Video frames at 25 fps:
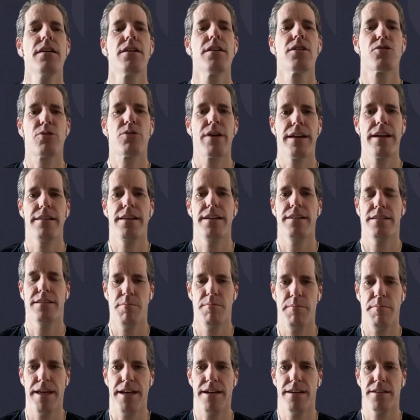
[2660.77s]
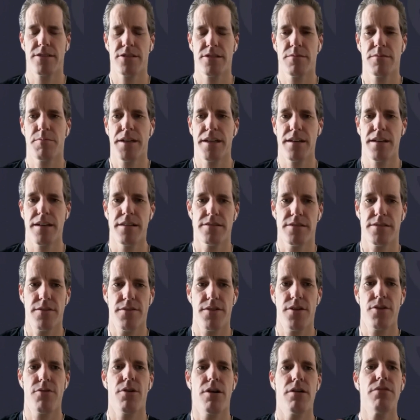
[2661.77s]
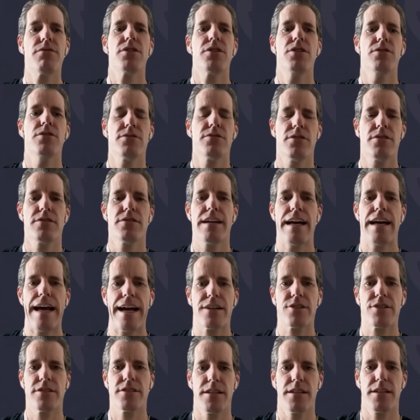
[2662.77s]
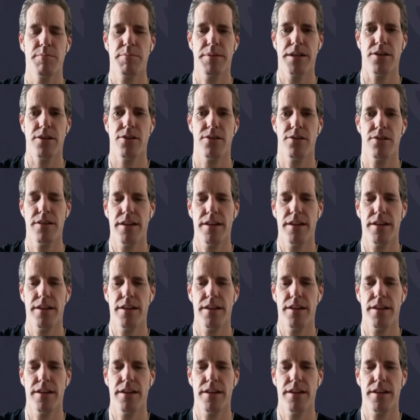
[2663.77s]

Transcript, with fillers: greatly diminished because of the refusal to actually build.